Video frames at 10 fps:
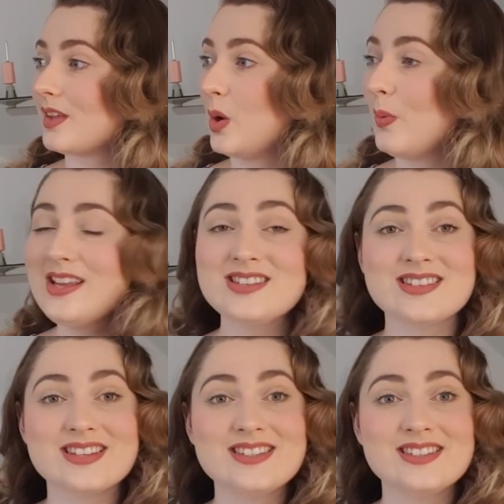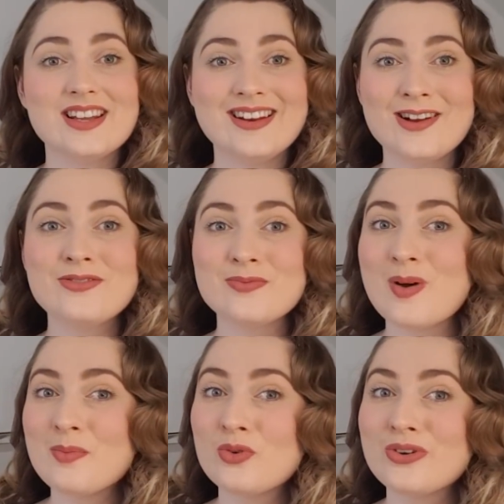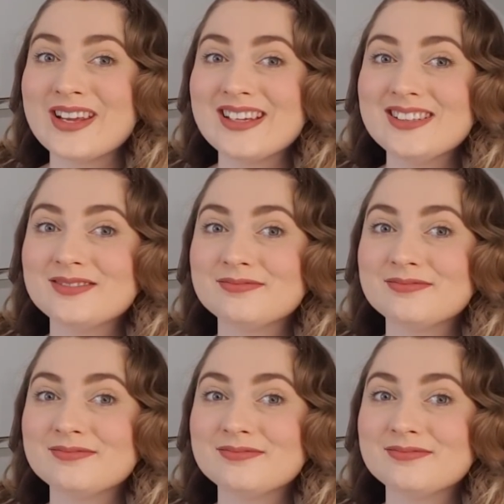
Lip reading: wasted enough of my morning